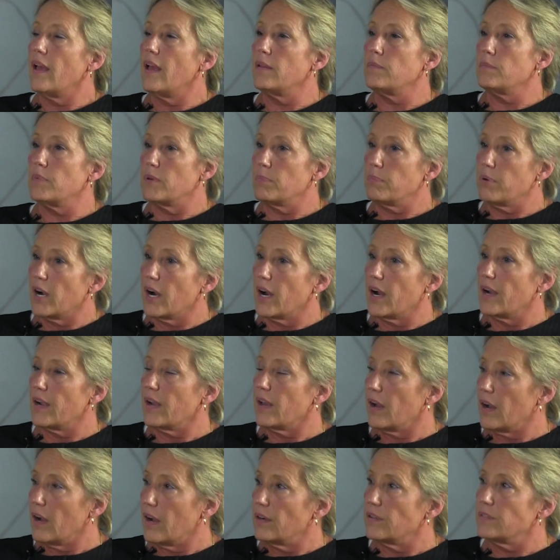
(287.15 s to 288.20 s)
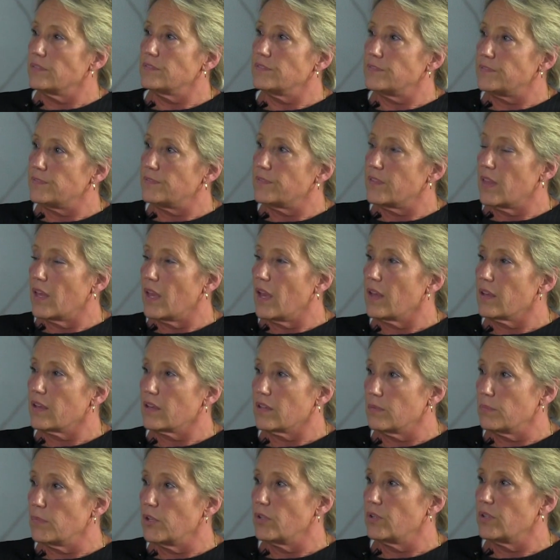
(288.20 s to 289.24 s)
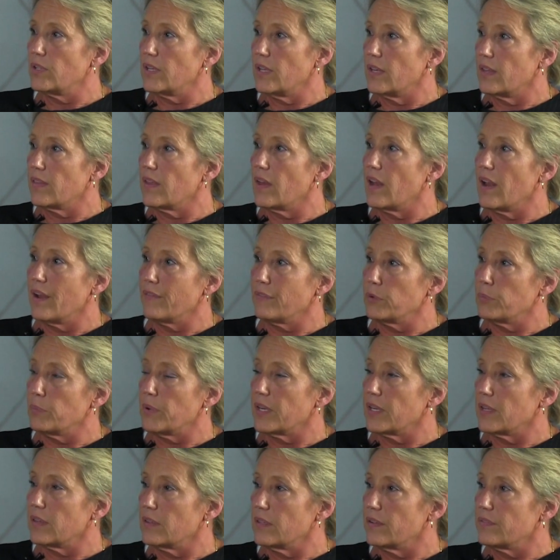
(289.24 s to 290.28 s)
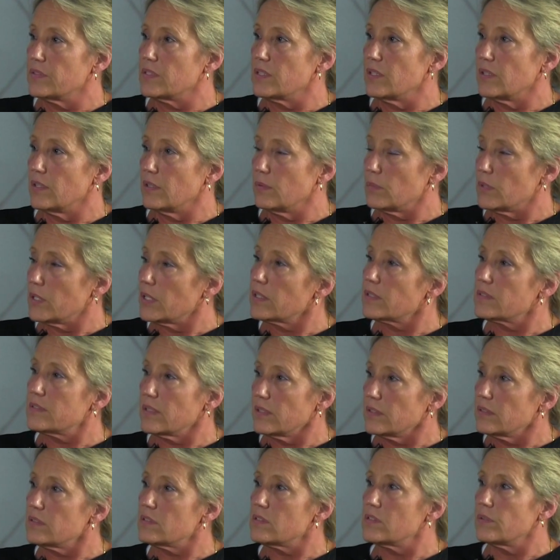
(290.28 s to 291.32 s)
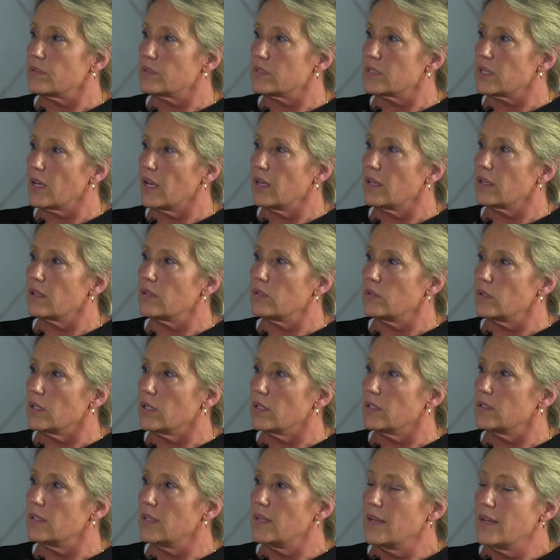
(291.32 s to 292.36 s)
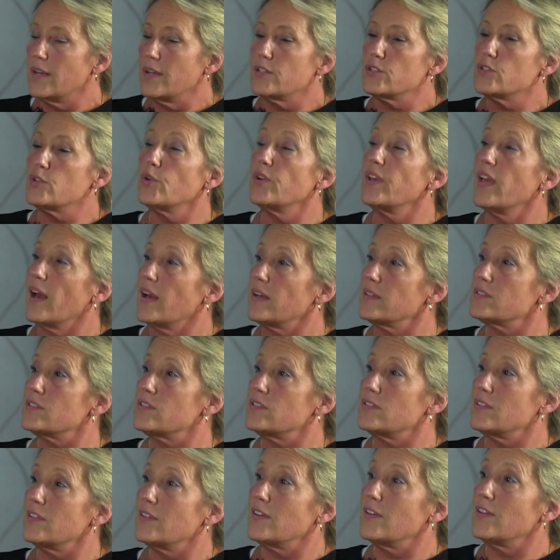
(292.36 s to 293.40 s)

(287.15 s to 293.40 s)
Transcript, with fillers: and be part of the community that everybody lives in and works in. So it's kind of cool. Mm -hmm. So yes,